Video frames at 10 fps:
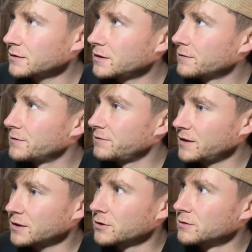of the
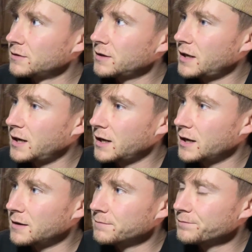vehicle
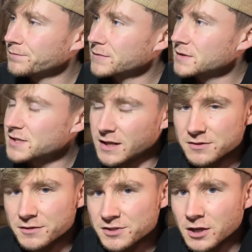to get
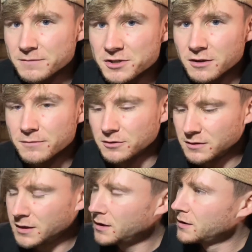to the top shock bolt.
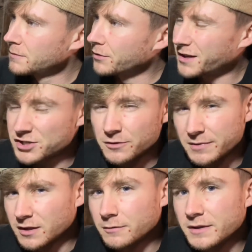But that should
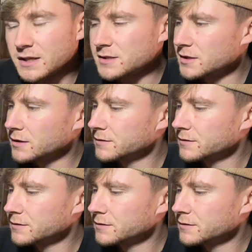be a little bit easier.